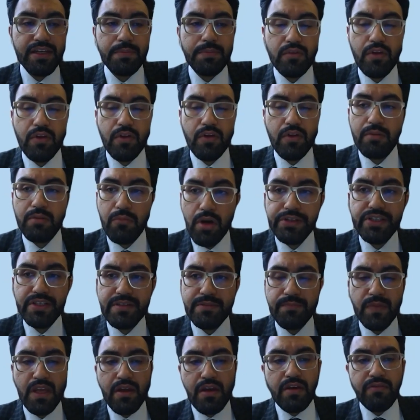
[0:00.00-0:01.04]

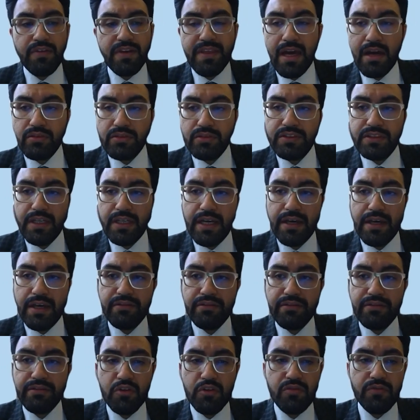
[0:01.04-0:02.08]
capsular margins
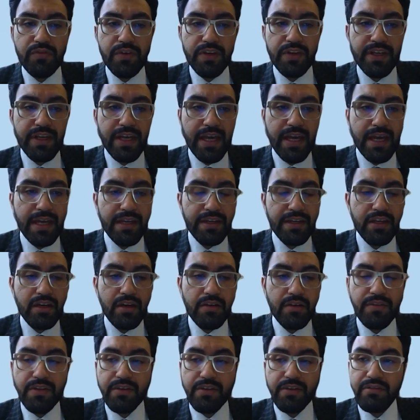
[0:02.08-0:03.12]
without
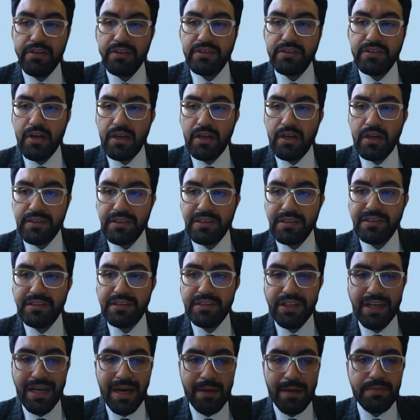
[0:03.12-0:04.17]
removing any of the
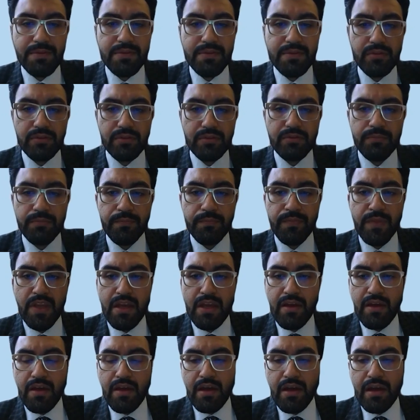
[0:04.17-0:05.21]
redundant capsule.